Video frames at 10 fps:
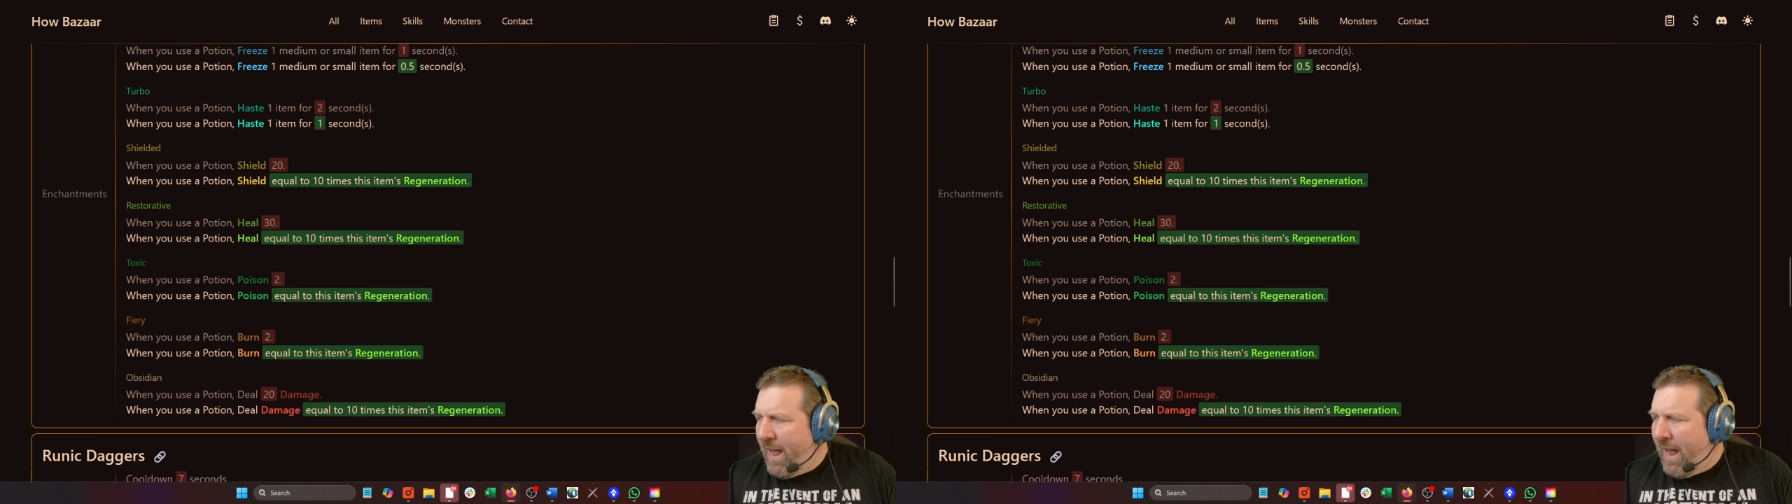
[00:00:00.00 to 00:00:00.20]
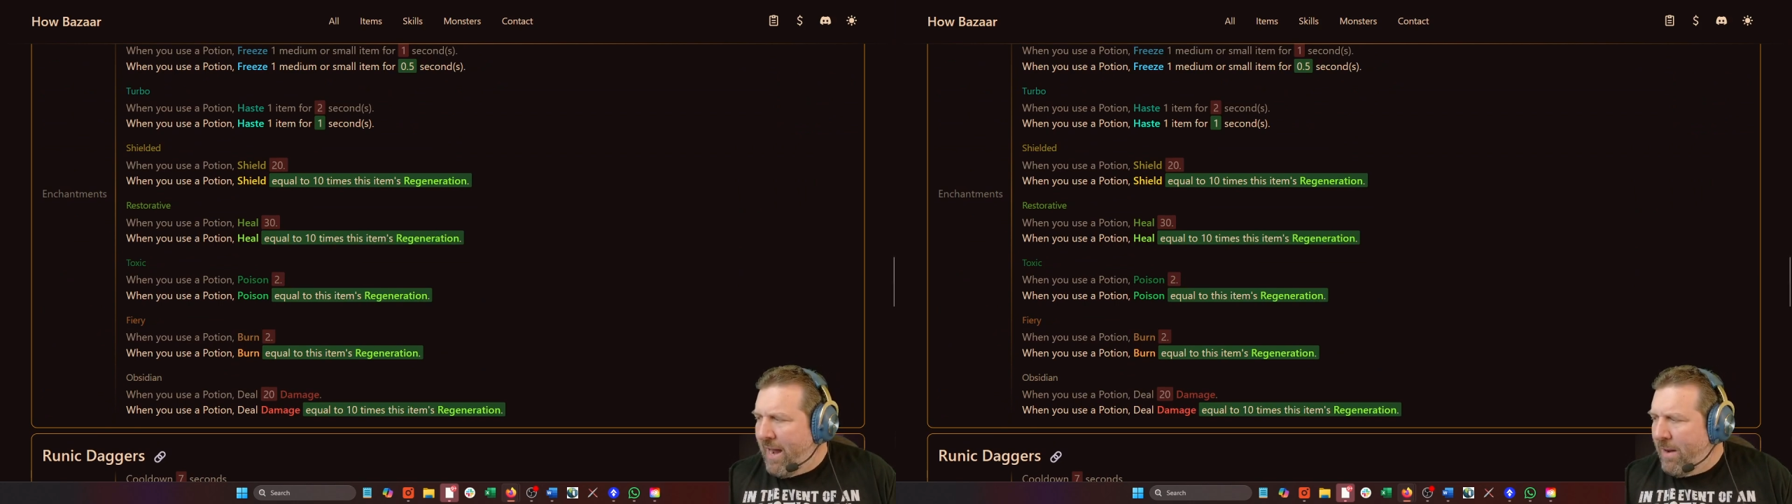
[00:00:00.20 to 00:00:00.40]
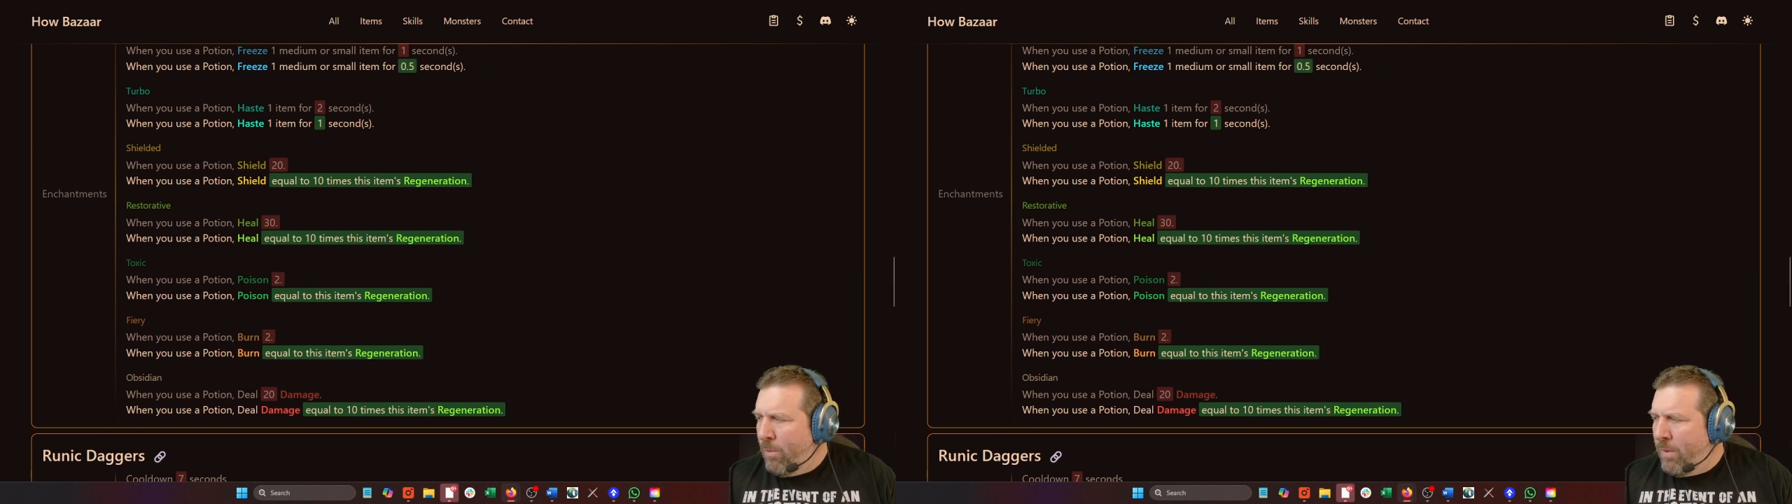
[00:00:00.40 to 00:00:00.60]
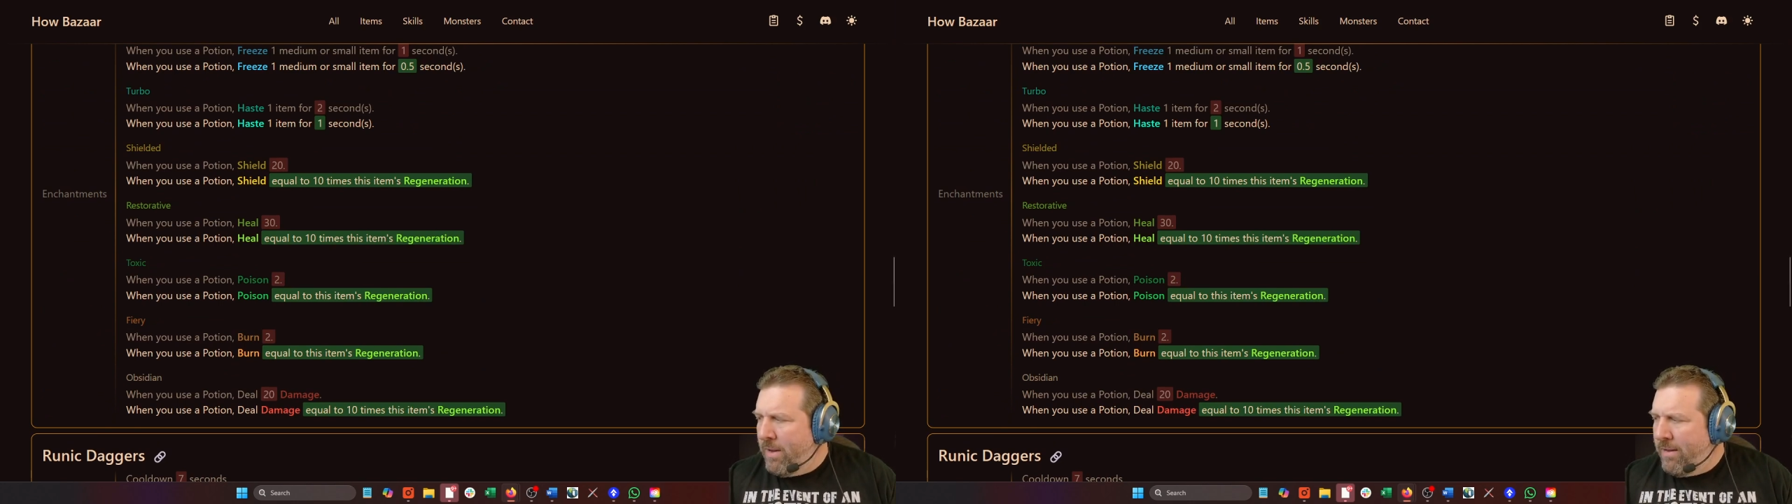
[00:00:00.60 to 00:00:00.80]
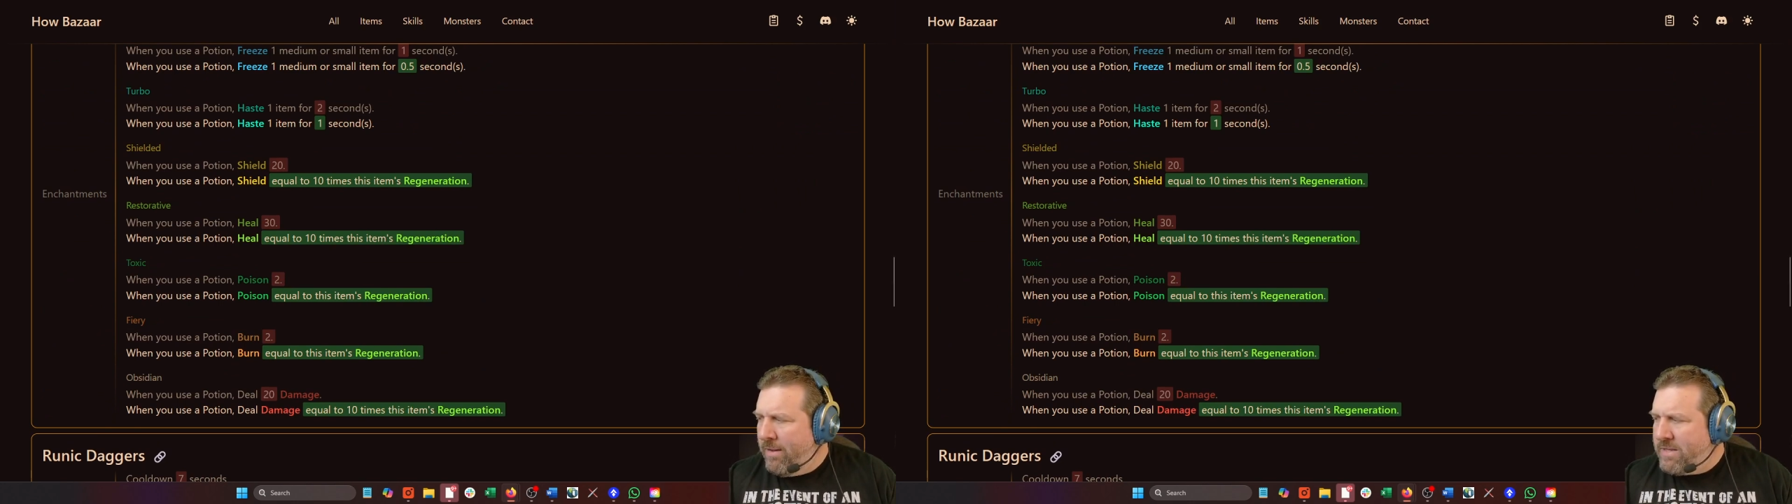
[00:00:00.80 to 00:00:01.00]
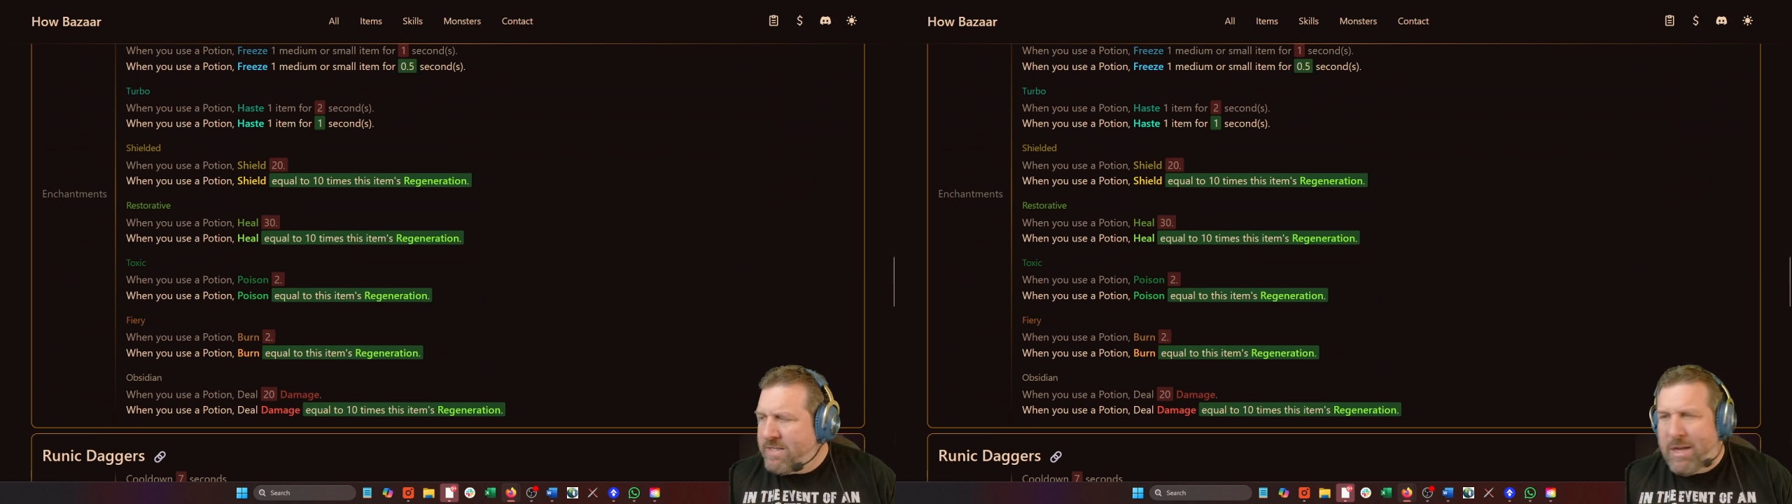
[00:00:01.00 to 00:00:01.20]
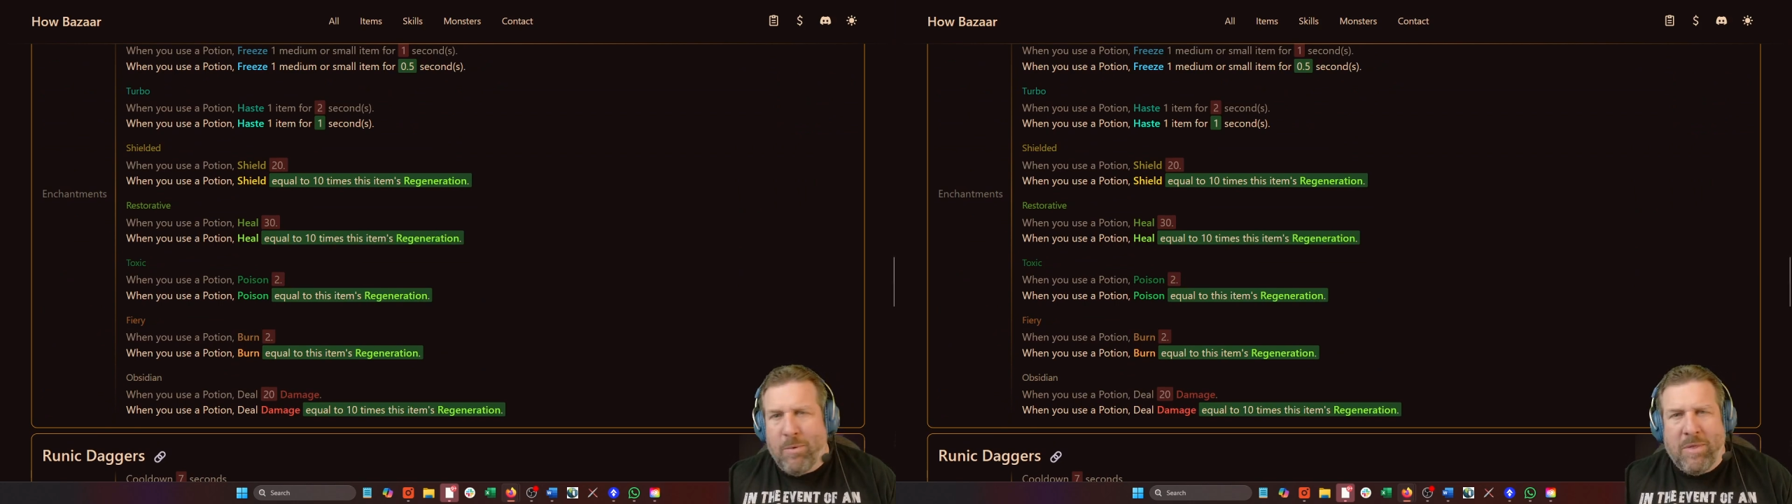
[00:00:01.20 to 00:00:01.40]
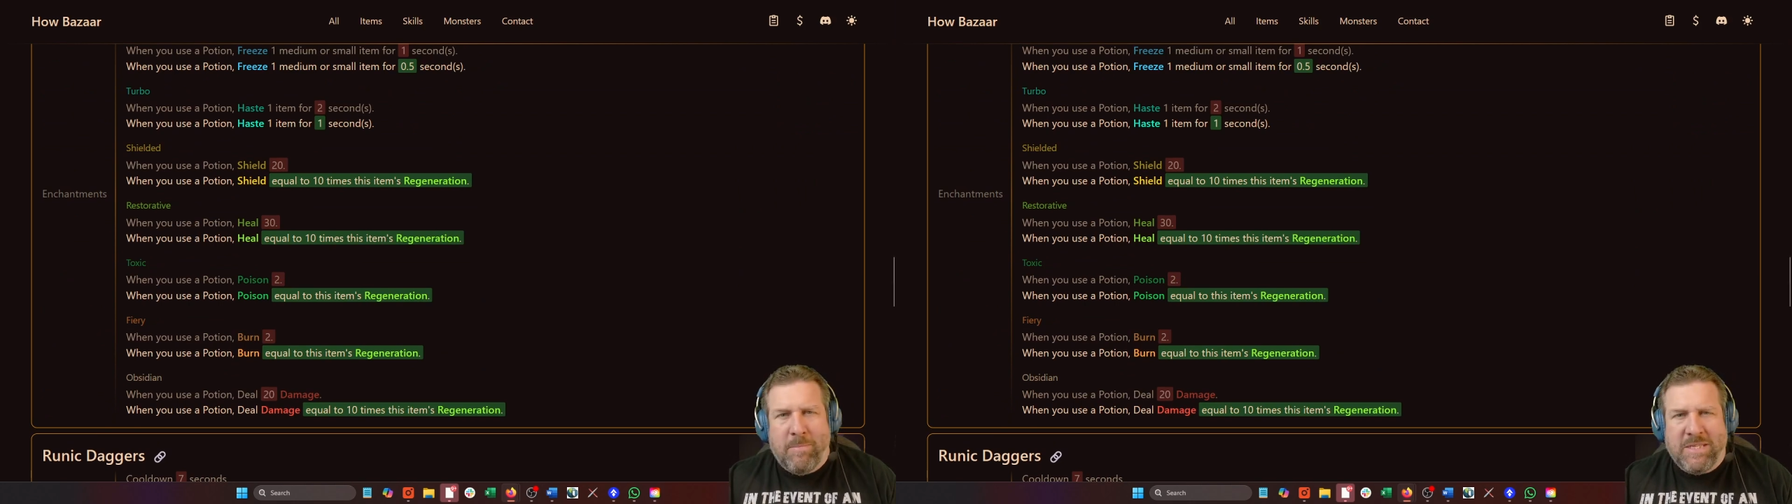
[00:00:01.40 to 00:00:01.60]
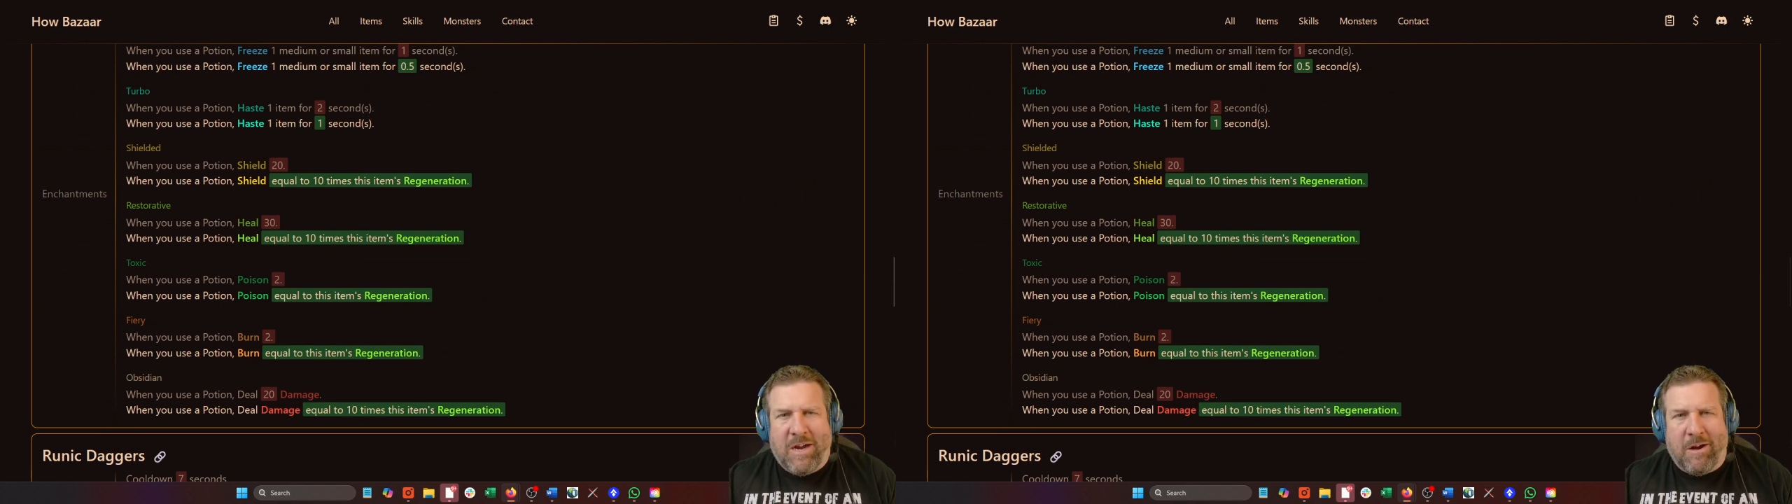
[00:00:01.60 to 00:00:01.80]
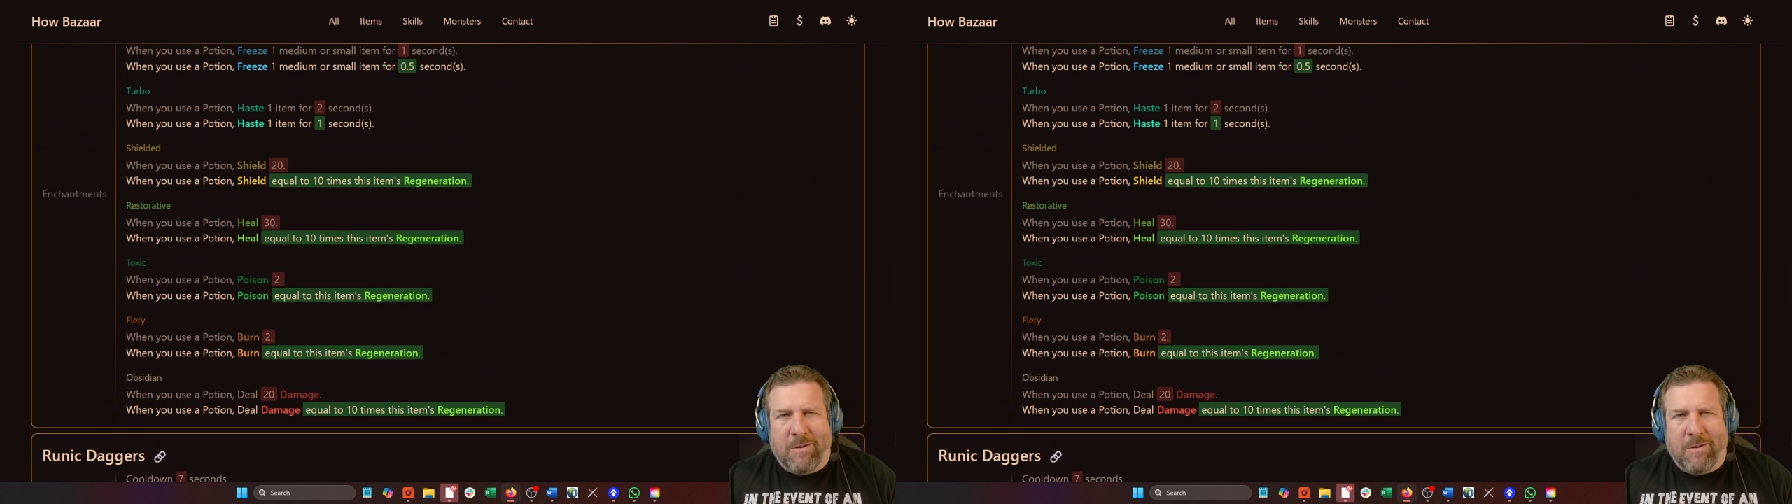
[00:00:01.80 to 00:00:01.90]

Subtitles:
I will see you in the Bazaar.